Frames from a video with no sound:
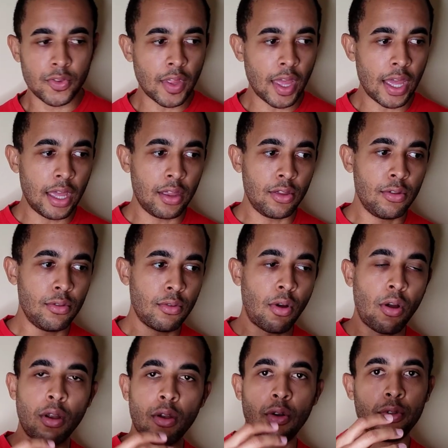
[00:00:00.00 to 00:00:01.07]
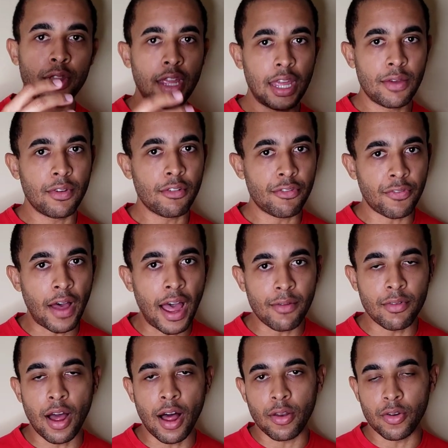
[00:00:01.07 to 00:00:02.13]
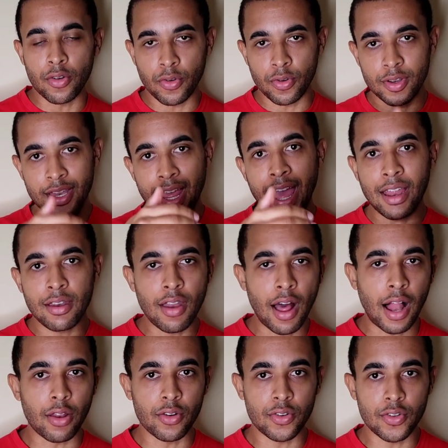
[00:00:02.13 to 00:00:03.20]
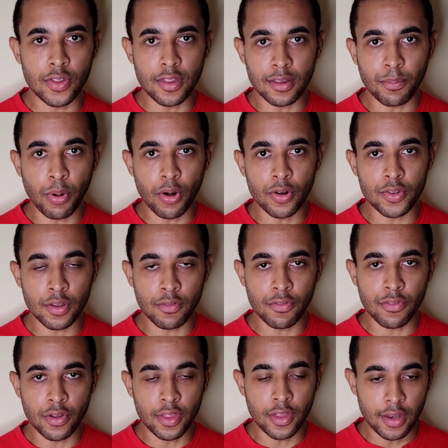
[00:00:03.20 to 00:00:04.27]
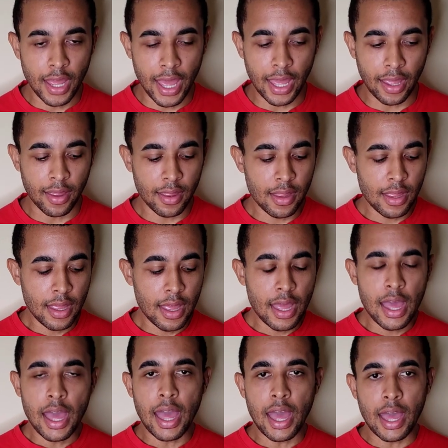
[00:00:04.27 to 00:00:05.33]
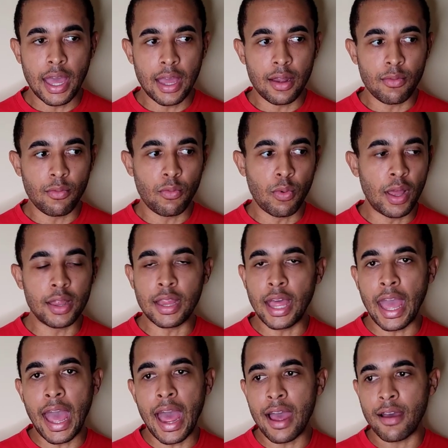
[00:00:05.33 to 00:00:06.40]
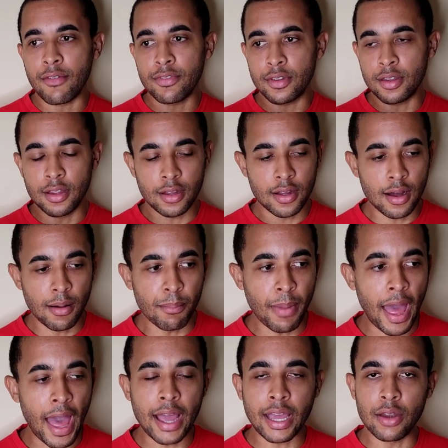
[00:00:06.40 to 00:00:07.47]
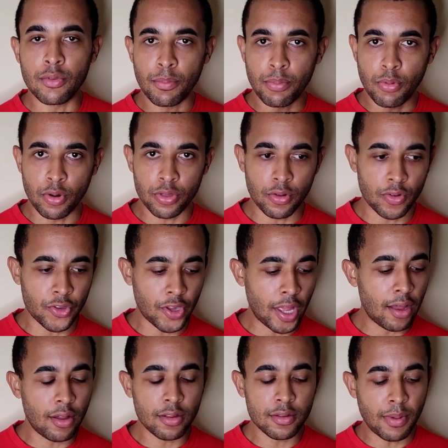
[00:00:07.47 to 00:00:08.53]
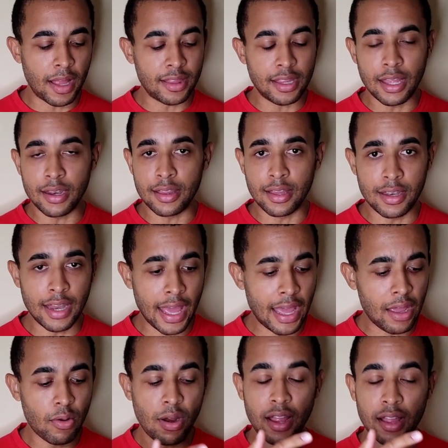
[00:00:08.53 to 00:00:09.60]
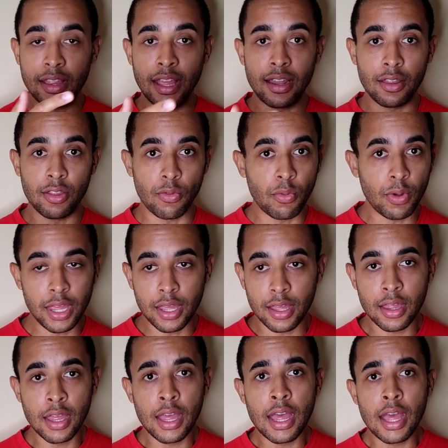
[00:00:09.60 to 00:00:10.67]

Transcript: say you are only giving $5 or $10 to this person for the day. And when they have to come back and report their sales by the end of the day or at the end of the week,